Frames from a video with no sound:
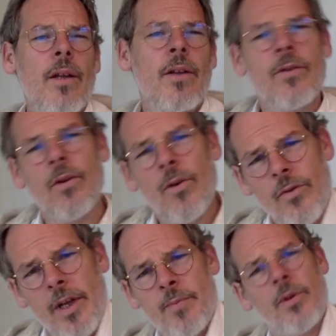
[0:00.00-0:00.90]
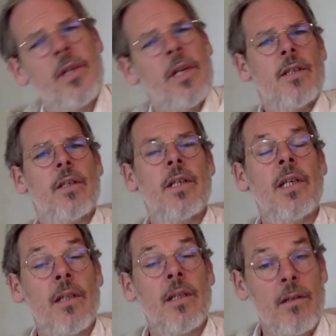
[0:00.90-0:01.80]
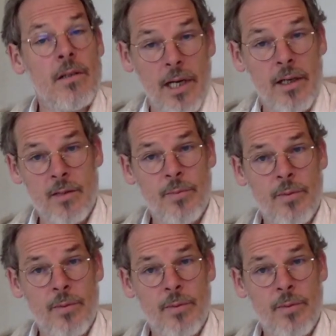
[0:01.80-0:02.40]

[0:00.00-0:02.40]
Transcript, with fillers: The growth rates predicted in the second